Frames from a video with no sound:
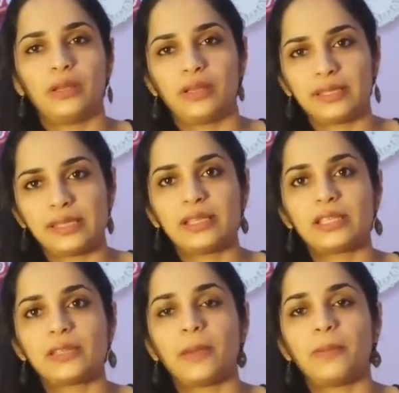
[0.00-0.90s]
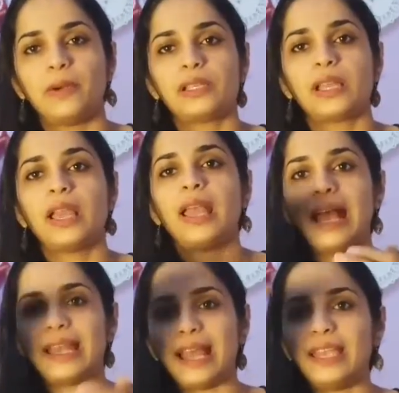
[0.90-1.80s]
research papers,
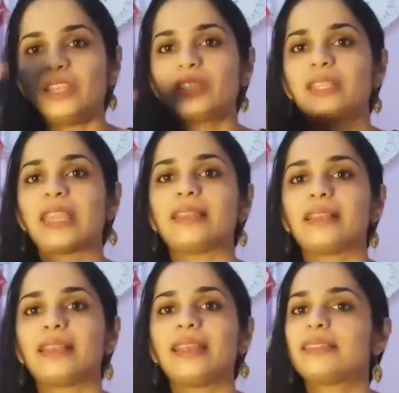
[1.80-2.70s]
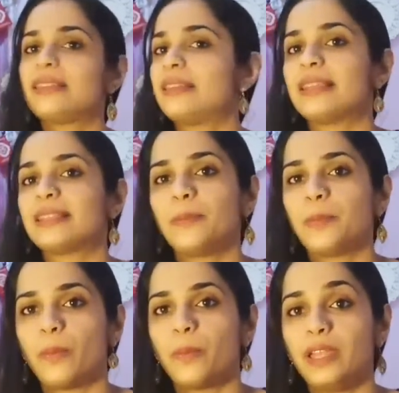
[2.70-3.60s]
and I just categorized it as a
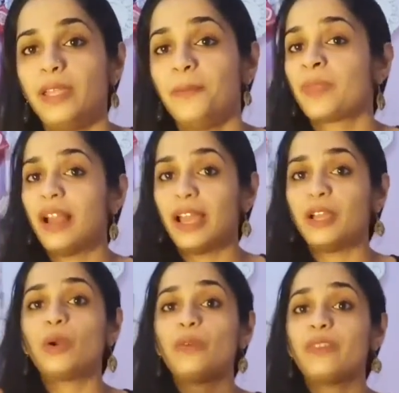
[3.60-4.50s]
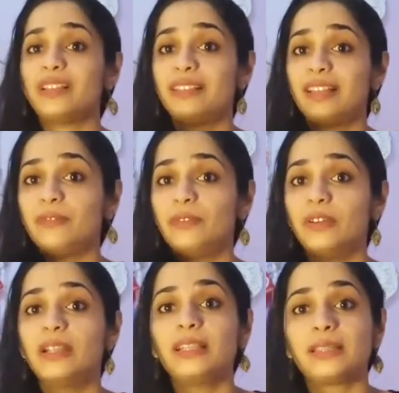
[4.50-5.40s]
property. I don't know whether that
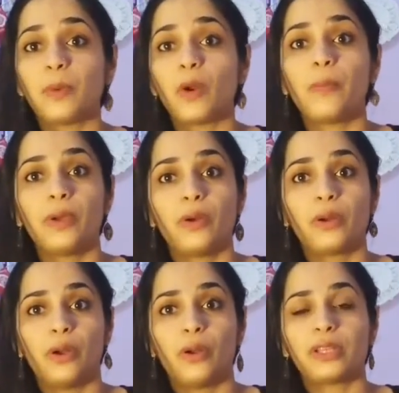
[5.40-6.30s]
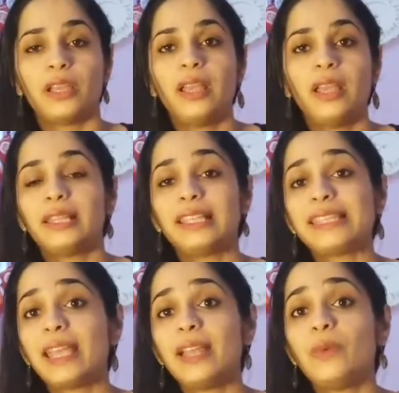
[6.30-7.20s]
word is proper or not. The
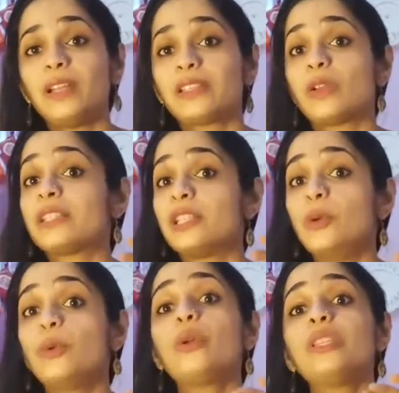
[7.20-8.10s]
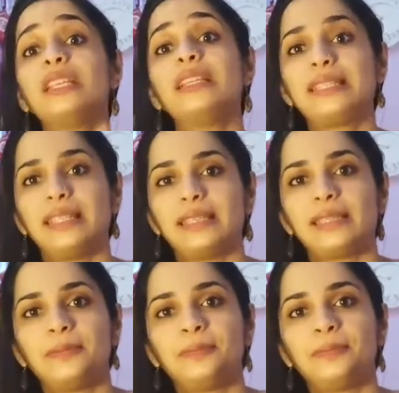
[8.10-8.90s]
second one is called as neurogenesis.